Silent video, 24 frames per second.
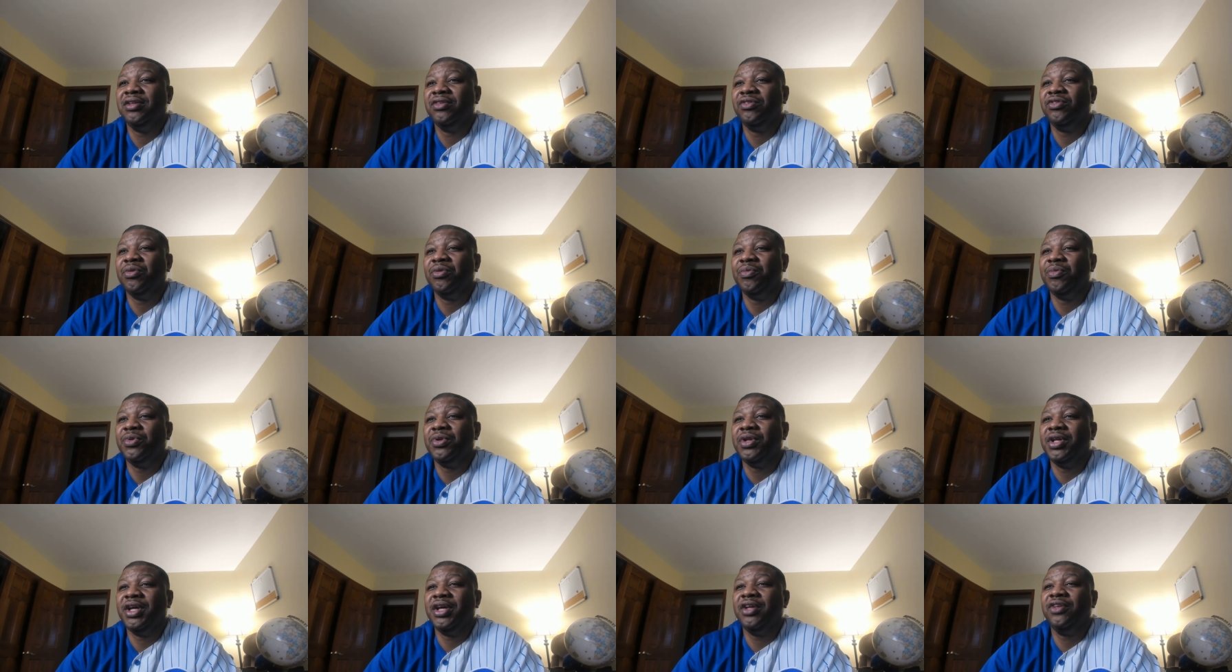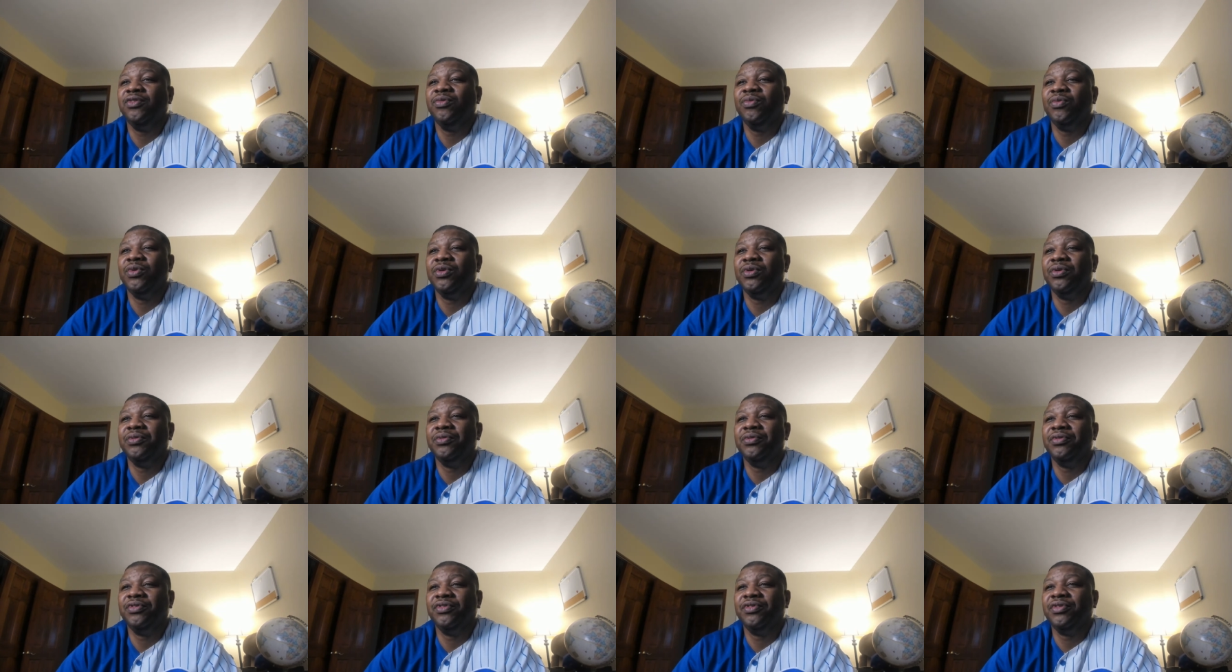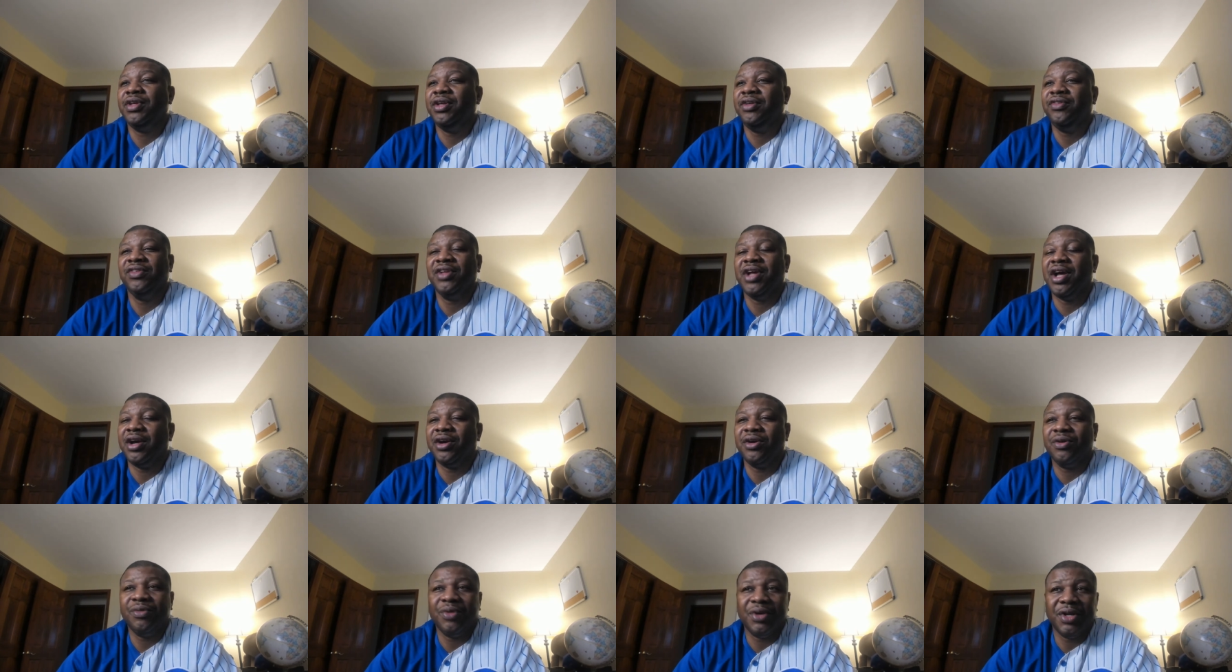Triple H will he's
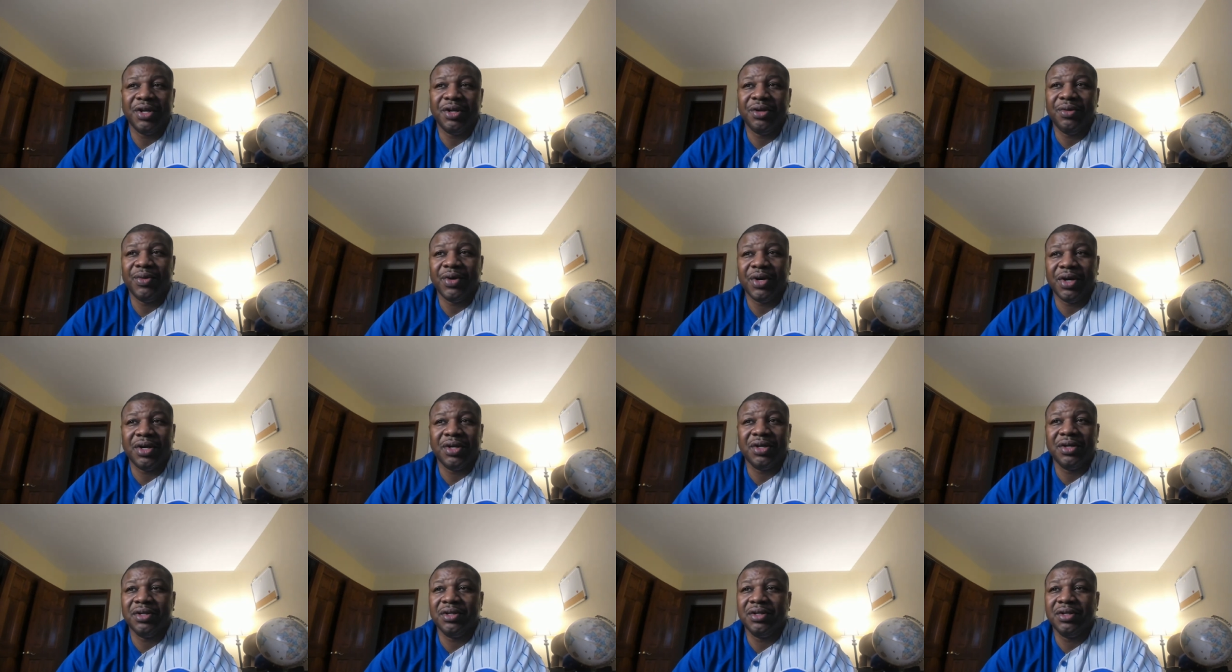not going anywhere.